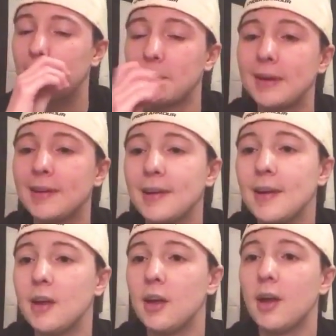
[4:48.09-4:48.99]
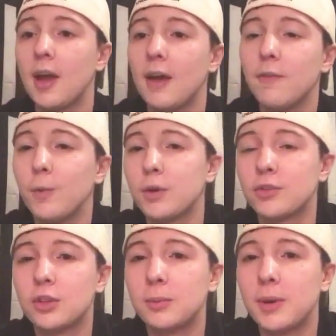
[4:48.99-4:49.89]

I mean, every once in a